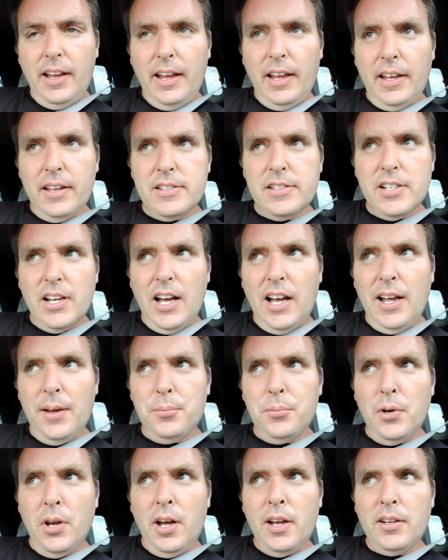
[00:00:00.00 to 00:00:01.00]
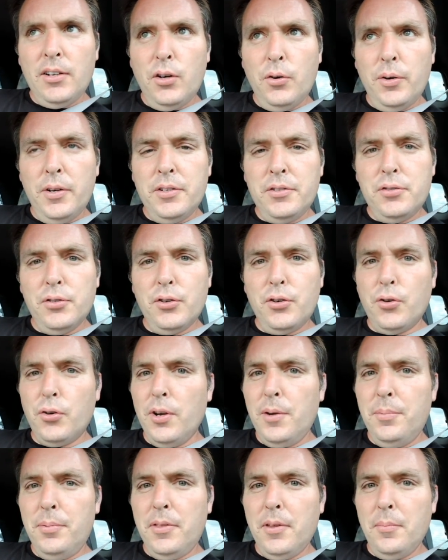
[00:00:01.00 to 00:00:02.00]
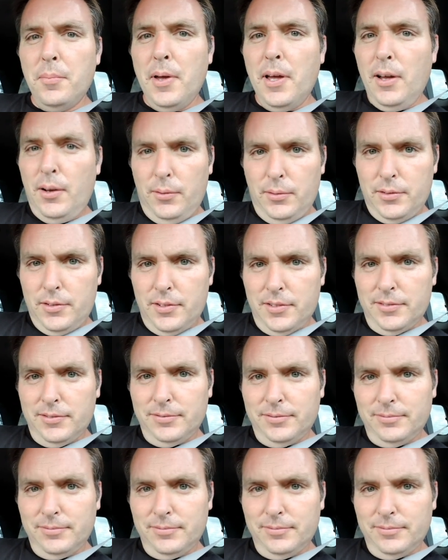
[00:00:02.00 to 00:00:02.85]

And I'm not going to creep them out.